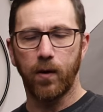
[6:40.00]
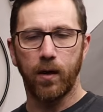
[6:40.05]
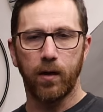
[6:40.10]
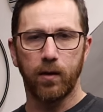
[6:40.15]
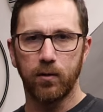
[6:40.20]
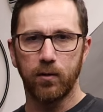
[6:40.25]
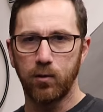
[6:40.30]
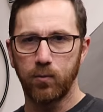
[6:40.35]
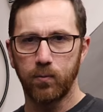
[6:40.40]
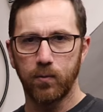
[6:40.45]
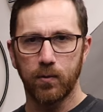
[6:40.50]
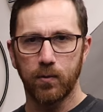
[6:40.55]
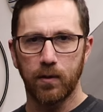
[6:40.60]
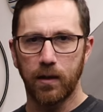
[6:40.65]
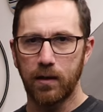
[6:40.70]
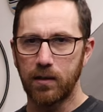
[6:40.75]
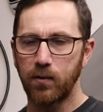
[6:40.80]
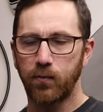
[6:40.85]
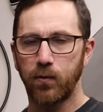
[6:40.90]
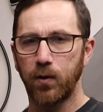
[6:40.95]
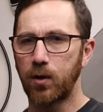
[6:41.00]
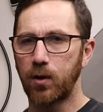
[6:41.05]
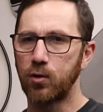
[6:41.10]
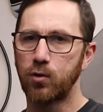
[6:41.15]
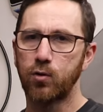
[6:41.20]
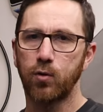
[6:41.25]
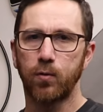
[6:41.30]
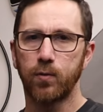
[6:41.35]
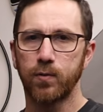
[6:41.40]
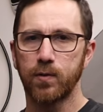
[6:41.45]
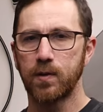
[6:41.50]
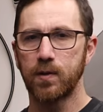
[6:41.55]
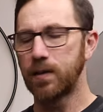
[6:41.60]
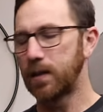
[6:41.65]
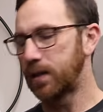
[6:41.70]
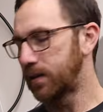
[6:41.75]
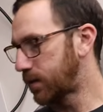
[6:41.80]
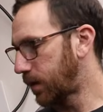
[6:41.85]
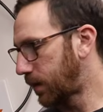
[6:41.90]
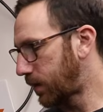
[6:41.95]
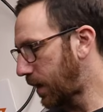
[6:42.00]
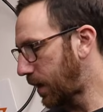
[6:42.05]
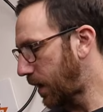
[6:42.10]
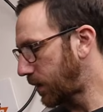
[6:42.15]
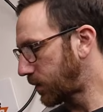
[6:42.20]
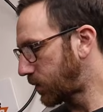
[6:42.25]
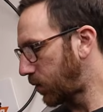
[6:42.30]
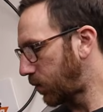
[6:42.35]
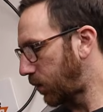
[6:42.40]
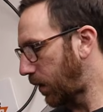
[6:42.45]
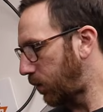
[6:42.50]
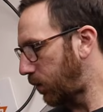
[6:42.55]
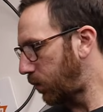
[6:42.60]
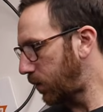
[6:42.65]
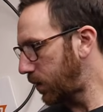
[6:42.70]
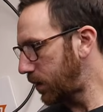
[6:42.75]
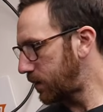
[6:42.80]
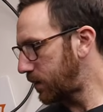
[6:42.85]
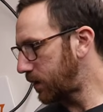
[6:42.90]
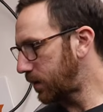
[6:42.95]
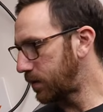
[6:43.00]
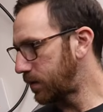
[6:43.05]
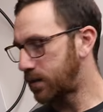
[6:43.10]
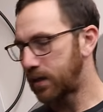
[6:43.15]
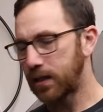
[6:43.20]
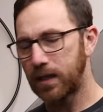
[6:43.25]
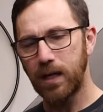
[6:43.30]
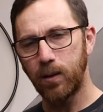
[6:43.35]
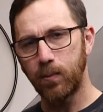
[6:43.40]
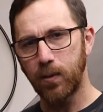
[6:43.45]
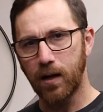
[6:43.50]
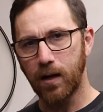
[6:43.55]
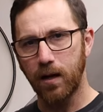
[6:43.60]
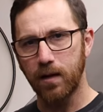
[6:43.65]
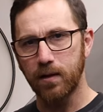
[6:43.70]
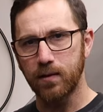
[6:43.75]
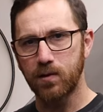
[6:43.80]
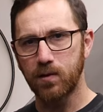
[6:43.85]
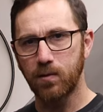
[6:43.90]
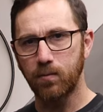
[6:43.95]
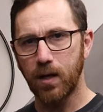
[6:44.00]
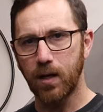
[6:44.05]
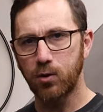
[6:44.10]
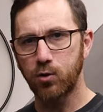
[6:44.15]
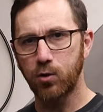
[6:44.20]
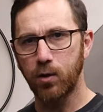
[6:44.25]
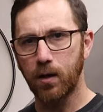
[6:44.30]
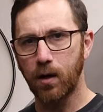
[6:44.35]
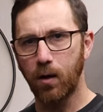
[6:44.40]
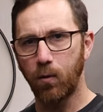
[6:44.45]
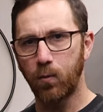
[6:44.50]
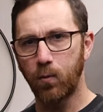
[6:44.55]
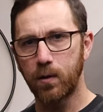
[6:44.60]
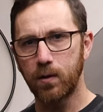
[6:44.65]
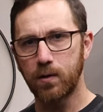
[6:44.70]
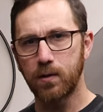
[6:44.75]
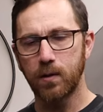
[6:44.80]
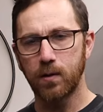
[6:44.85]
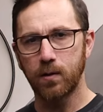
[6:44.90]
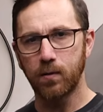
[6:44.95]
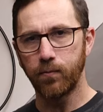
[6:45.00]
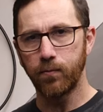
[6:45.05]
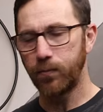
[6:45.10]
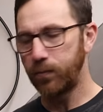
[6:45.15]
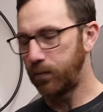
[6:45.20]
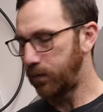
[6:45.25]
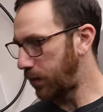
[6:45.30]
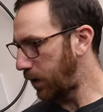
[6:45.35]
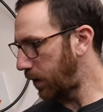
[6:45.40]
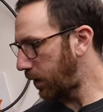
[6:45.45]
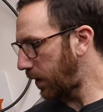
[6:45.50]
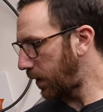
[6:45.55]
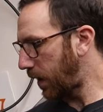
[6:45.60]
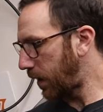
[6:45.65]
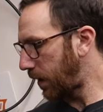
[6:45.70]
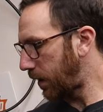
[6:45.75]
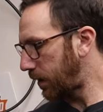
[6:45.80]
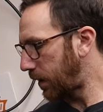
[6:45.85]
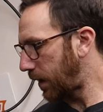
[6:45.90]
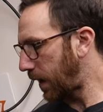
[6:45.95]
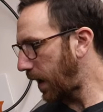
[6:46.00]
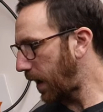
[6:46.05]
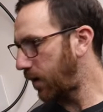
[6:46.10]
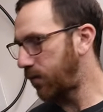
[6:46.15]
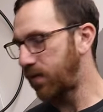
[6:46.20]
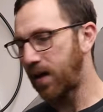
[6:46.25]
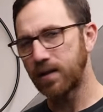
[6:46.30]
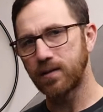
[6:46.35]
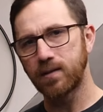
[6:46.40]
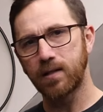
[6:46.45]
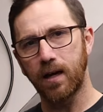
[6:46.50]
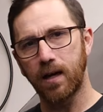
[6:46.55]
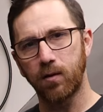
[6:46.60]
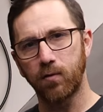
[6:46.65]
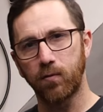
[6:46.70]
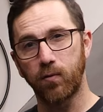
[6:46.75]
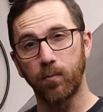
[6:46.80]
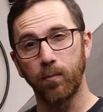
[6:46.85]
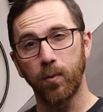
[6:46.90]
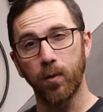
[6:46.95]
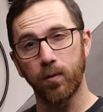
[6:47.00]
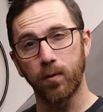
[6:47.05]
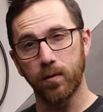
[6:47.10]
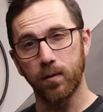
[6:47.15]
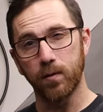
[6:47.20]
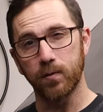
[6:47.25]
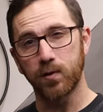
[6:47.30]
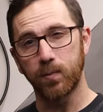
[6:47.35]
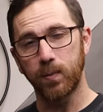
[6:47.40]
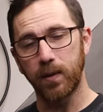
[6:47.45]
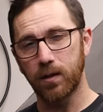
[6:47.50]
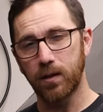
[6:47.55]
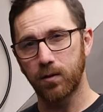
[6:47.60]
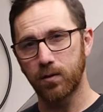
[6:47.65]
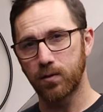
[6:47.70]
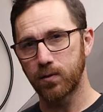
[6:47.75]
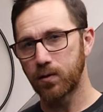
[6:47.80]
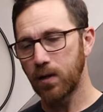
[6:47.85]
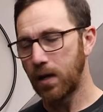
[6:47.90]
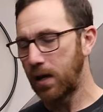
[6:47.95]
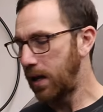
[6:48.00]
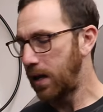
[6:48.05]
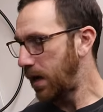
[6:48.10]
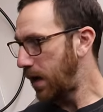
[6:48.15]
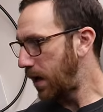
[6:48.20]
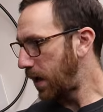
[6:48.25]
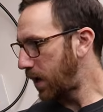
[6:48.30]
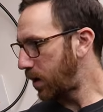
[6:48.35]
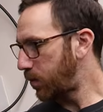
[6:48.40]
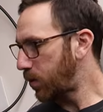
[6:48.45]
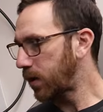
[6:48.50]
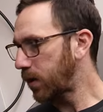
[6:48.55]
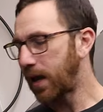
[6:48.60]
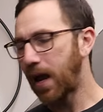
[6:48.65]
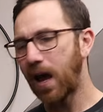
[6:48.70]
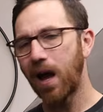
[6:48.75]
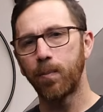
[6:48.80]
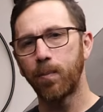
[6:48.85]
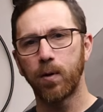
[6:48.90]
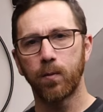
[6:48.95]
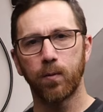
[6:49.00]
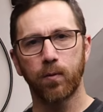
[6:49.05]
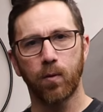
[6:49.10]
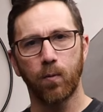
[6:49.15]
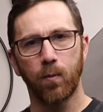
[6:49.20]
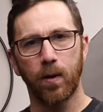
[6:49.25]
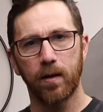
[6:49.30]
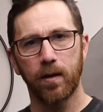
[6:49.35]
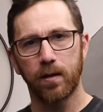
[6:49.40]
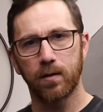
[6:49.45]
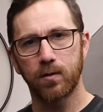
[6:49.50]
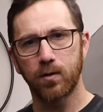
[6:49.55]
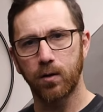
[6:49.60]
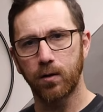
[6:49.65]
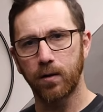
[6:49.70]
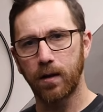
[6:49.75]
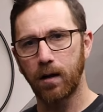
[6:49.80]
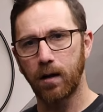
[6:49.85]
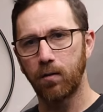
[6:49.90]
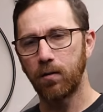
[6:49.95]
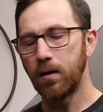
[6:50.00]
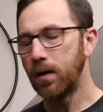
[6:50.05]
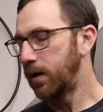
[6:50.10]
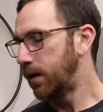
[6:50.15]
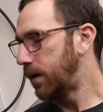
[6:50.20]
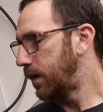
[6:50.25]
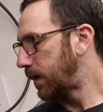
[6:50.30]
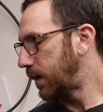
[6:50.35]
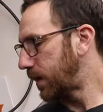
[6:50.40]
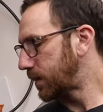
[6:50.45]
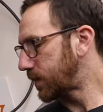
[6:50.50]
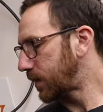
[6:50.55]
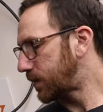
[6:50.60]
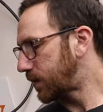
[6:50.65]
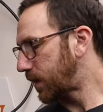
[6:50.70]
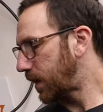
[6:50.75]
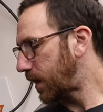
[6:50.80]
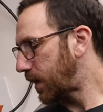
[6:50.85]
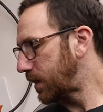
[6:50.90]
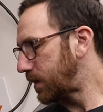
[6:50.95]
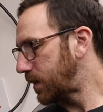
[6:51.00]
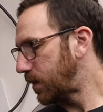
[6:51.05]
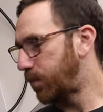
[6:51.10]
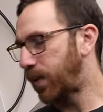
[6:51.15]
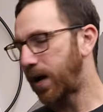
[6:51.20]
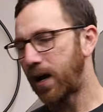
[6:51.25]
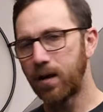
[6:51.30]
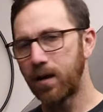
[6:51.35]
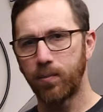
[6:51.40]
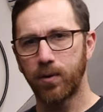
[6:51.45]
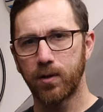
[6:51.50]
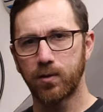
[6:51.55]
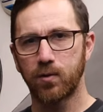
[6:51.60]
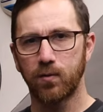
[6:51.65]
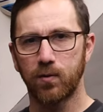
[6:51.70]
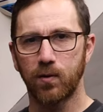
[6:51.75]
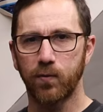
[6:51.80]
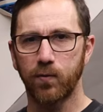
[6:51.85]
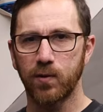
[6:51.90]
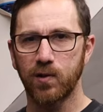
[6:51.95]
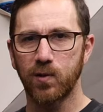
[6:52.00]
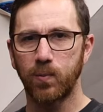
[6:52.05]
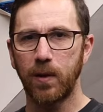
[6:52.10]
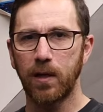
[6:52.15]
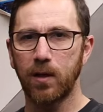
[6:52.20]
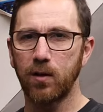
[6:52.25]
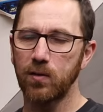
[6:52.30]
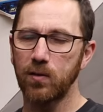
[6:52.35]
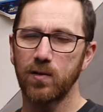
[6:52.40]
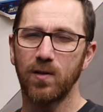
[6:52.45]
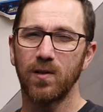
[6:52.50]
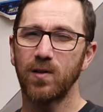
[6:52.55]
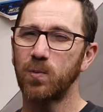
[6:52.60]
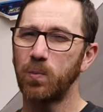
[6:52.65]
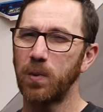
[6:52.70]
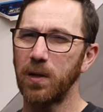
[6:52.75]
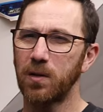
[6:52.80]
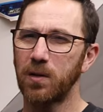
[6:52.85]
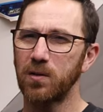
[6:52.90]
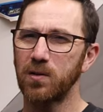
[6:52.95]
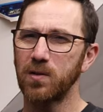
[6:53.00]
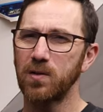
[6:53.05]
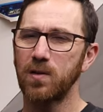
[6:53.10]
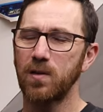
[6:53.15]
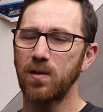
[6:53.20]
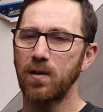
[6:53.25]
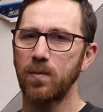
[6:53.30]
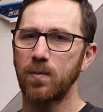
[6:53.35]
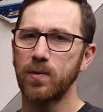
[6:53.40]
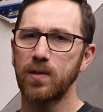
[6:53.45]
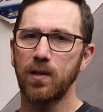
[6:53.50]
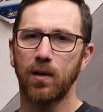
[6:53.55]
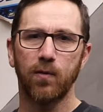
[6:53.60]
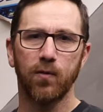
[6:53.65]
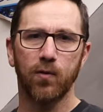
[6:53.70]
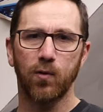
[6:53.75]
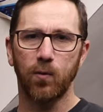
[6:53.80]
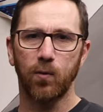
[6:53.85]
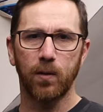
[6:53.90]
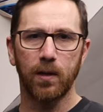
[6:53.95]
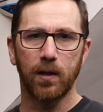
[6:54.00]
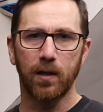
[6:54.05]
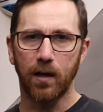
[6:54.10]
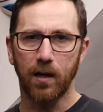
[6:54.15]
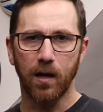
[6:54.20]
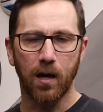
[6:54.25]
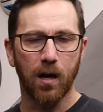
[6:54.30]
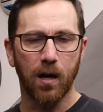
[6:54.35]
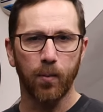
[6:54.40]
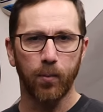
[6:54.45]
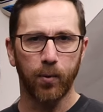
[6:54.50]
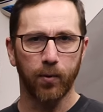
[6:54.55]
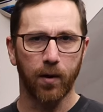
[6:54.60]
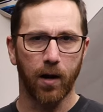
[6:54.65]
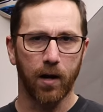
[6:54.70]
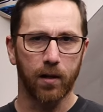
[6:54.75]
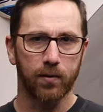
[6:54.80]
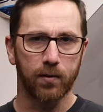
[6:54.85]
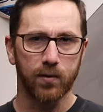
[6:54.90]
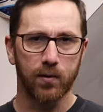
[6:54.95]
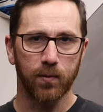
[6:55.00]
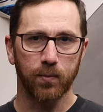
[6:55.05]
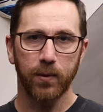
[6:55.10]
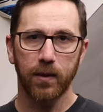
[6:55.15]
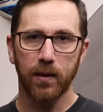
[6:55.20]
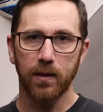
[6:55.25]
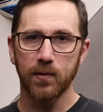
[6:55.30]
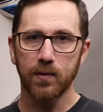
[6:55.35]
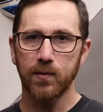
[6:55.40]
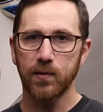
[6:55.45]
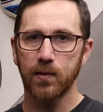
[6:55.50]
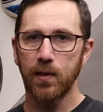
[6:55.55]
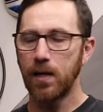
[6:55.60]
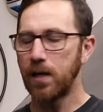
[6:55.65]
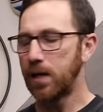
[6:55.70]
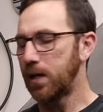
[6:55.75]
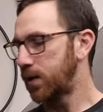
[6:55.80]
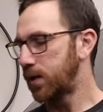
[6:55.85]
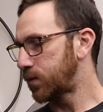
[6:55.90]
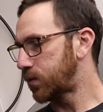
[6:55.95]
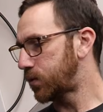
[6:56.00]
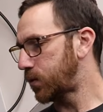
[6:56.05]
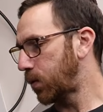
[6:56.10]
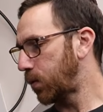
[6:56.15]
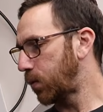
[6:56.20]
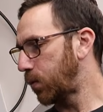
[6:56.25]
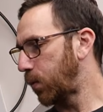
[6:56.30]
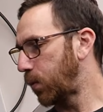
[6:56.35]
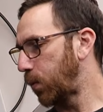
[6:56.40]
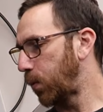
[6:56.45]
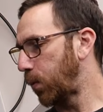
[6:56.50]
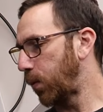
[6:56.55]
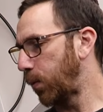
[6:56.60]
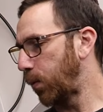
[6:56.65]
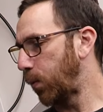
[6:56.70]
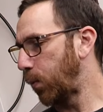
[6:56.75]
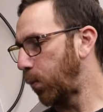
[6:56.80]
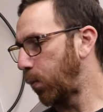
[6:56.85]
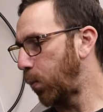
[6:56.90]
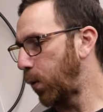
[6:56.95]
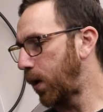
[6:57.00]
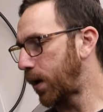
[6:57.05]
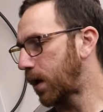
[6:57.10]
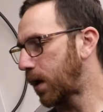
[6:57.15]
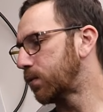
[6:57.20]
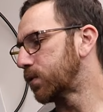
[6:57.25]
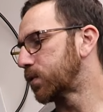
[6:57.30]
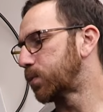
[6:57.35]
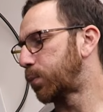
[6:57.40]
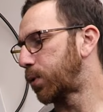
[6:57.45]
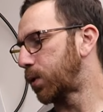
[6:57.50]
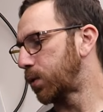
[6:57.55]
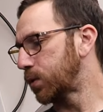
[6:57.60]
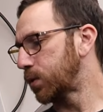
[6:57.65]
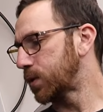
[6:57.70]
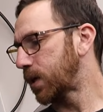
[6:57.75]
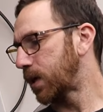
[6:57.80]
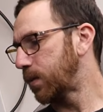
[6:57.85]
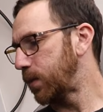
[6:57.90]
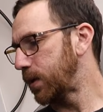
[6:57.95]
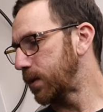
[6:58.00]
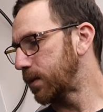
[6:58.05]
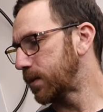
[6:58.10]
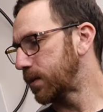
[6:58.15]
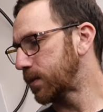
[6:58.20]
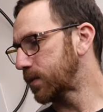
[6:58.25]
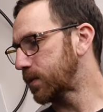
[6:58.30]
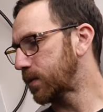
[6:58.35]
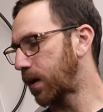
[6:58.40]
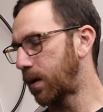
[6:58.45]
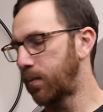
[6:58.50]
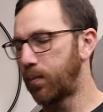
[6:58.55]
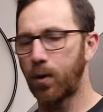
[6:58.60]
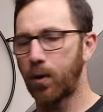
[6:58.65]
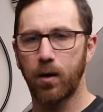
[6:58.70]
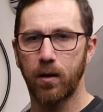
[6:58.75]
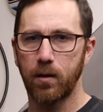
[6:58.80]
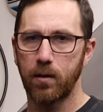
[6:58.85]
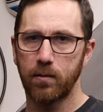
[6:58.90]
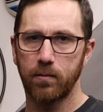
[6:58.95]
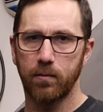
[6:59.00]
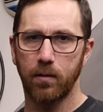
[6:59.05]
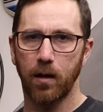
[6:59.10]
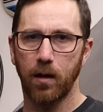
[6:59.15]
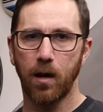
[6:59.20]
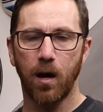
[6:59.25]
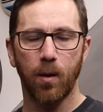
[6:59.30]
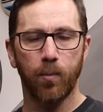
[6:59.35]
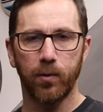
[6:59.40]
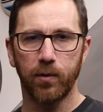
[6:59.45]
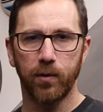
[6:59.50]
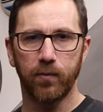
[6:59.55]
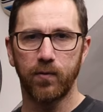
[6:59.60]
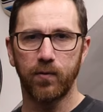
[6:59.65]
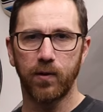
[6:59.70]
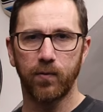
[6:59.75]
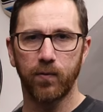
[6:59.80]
volume and different controls and things like that. So I wanted to keep it kind of symmetric. I wanted to have that sound from both of those speakers, and I'm really happy with the way that it turned out. As I said, I did buy a bunch of different speakers. The speakers themselves are only like a couple dollars a piece. So when I was prototyping this, I bought a couple of